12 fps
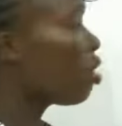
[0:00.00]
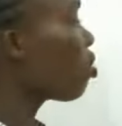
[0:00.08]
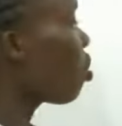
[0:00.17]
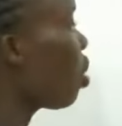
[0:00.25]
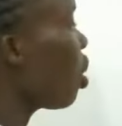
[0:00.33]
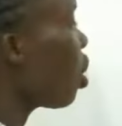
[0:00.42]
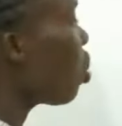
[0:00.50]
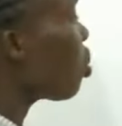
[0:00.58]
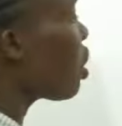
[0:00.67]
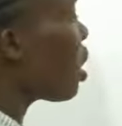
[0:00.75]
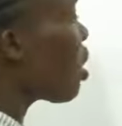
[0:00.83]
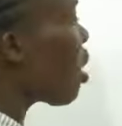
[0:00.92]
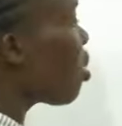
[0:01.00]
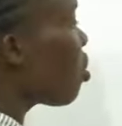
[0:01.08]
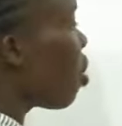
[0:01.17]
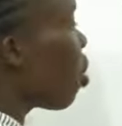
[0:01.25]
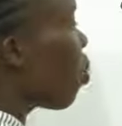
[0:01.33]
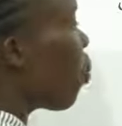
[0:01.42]
So you see that
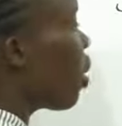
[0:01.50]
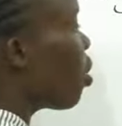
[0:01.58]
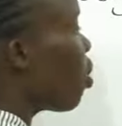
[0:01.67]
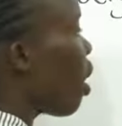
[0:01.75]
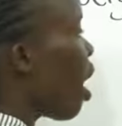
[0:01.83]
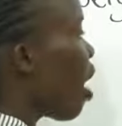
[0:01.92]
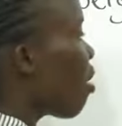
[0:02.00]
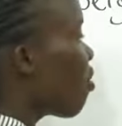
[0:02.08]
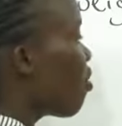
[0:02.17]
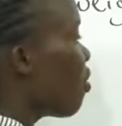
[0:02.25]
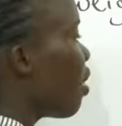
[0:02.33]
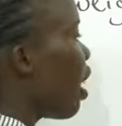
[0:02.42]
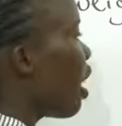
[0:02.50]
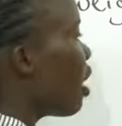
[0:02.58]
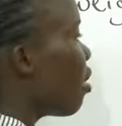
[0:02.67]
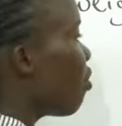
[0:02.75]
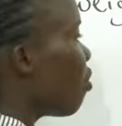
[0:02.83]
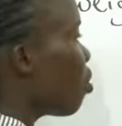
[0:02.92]
when you have
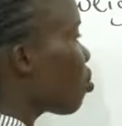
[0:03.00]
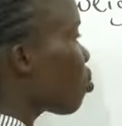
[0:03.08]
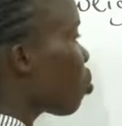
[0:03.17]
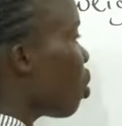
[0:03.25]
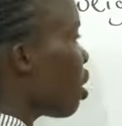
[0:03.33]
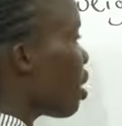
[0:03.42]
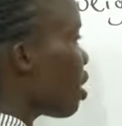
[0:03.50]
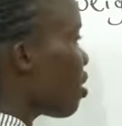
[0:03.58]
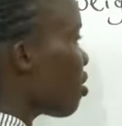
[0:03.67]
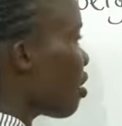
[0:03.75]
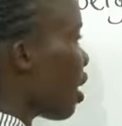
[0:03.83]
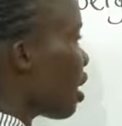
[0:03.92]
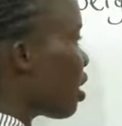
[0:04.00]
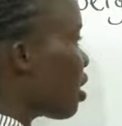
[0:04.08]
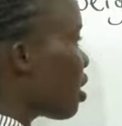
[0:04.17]
any force going this side,